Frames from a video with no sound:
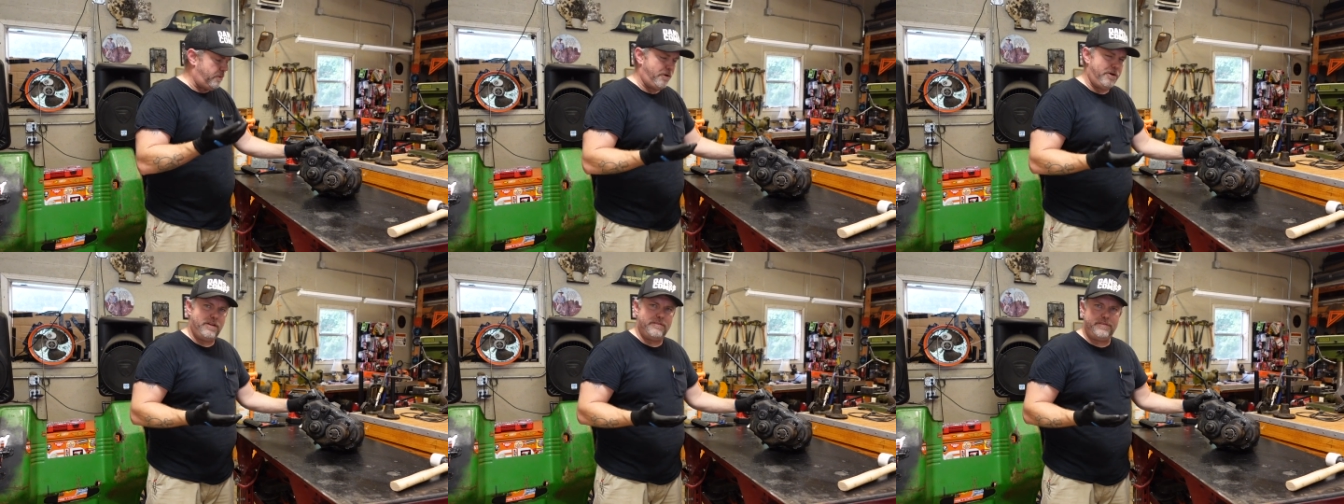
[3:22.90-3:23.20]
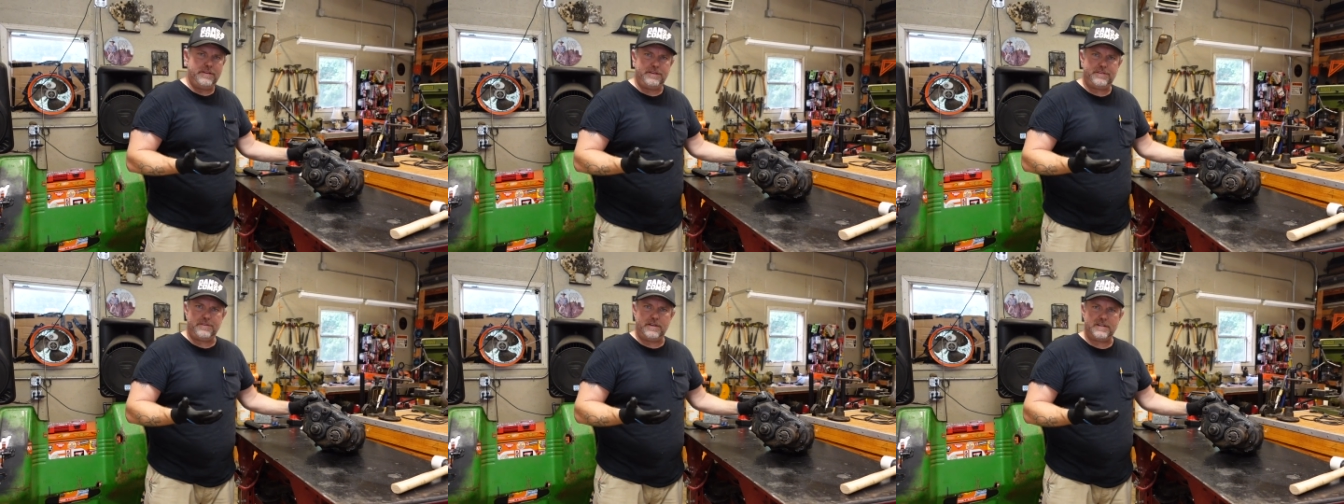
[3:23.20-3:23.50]
point of
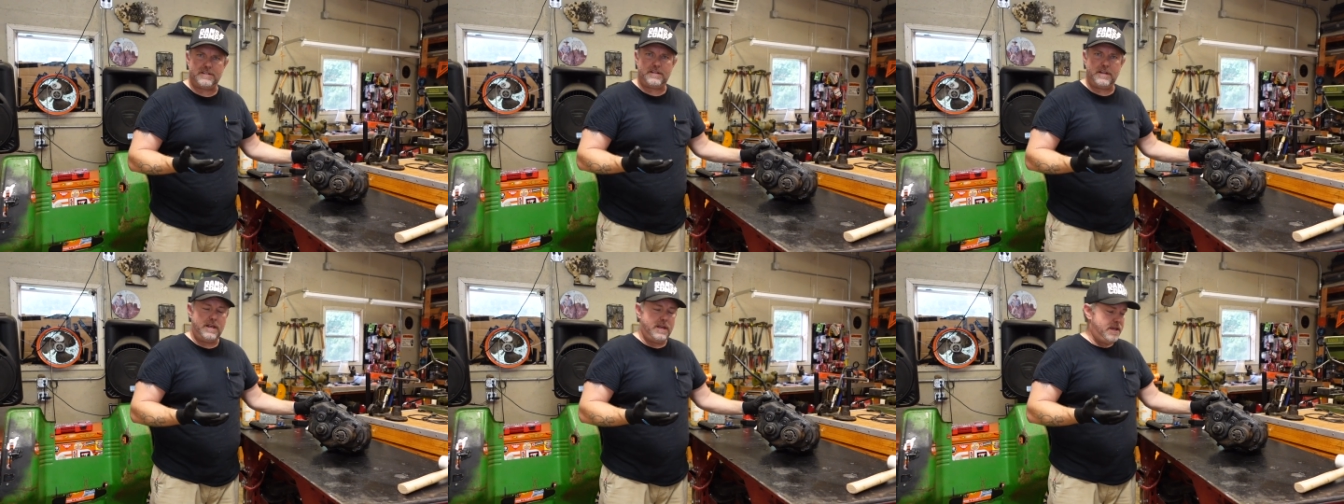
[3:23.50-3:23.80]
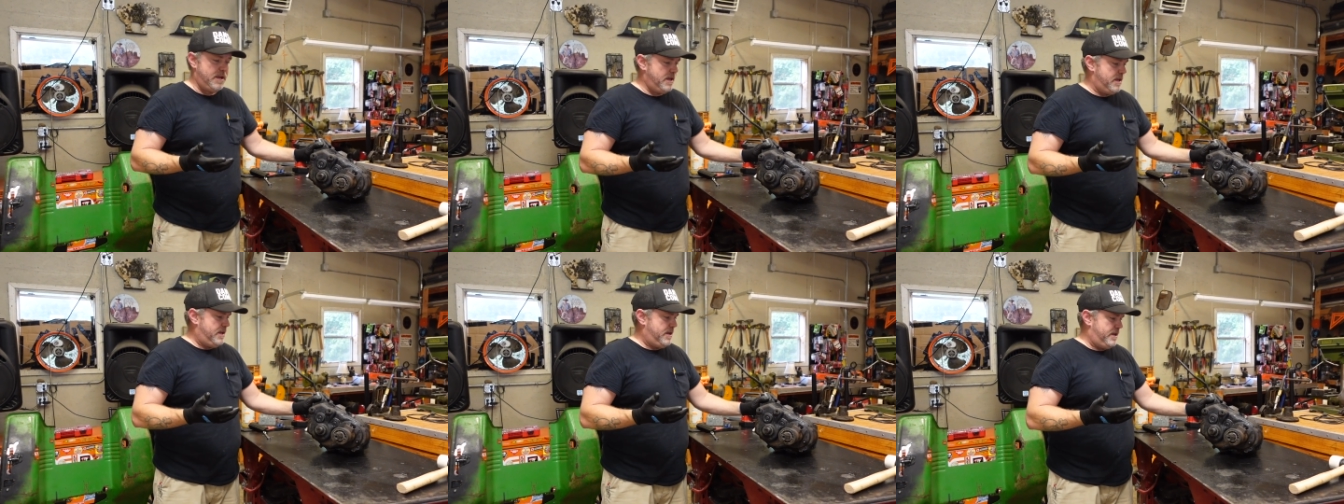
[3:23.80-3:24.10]
interest
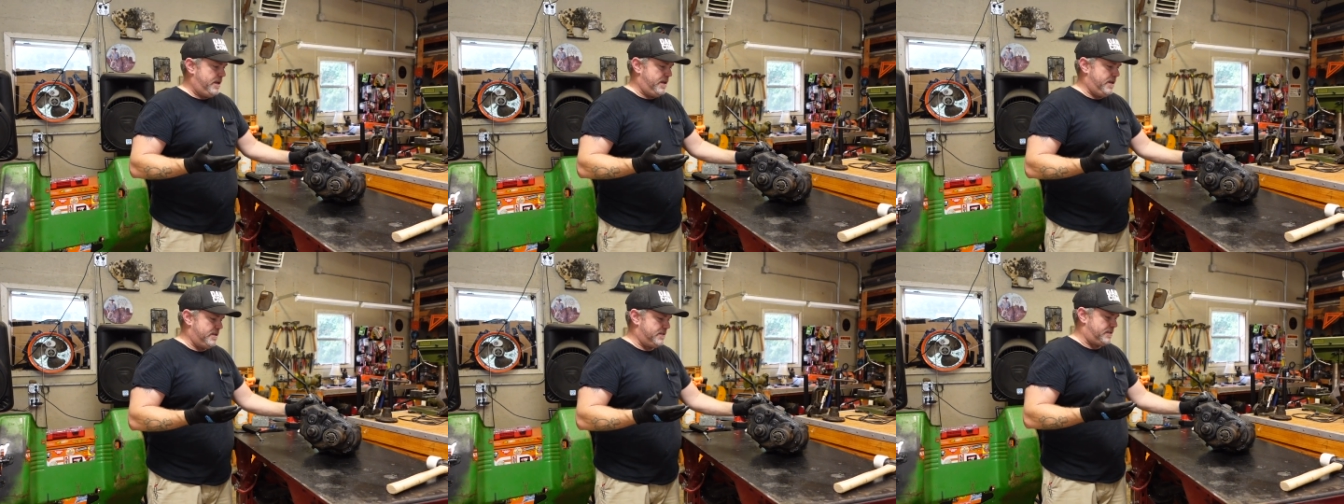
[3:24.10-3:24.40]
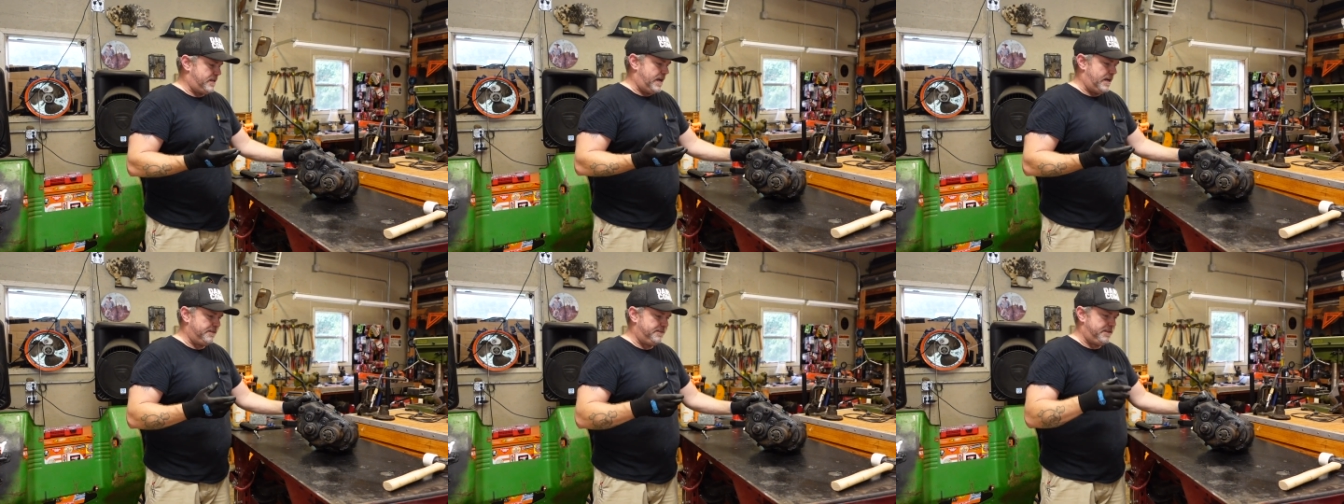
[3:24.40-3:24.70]
is
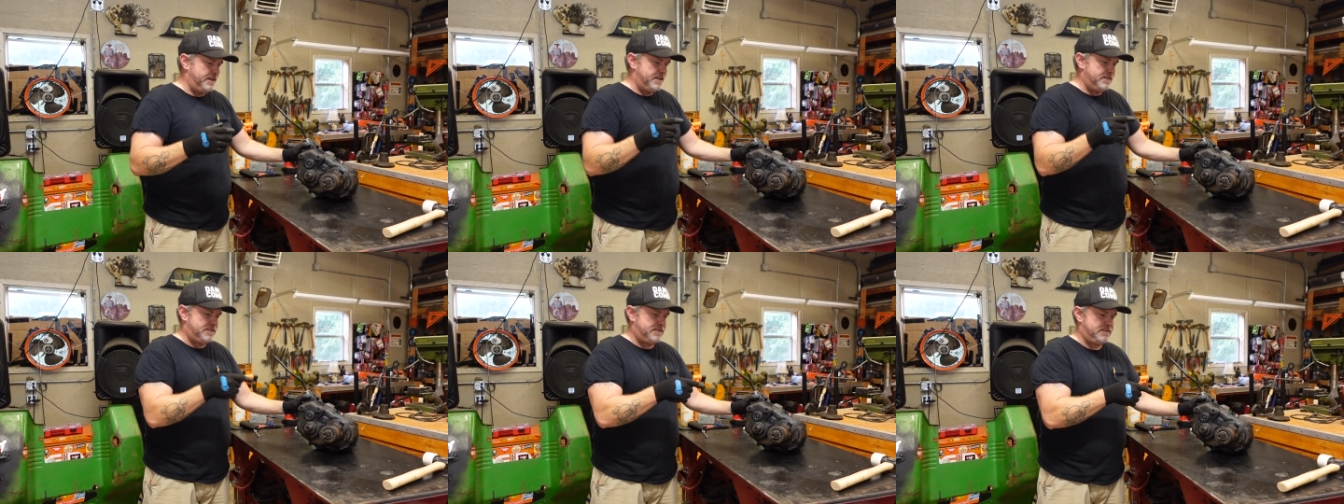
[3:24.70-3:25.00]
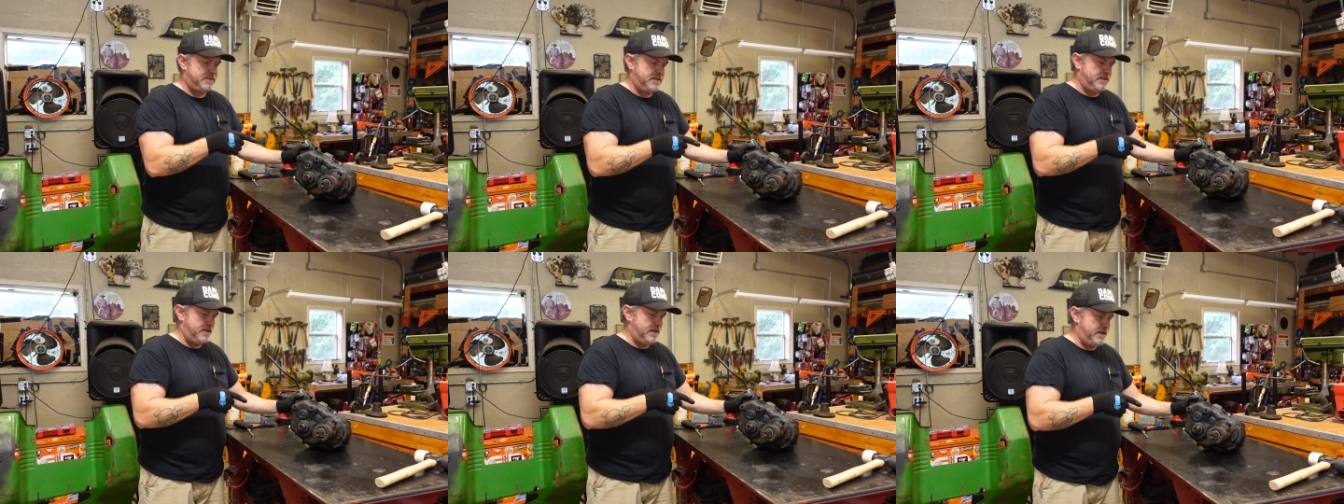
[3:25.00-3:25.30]
that
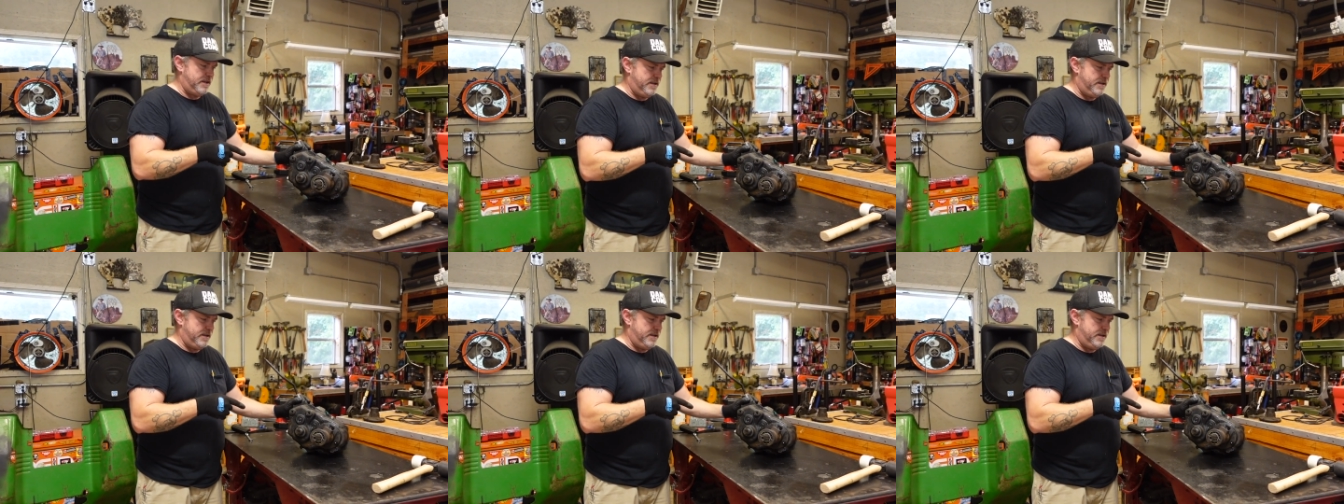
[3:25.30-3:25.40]
this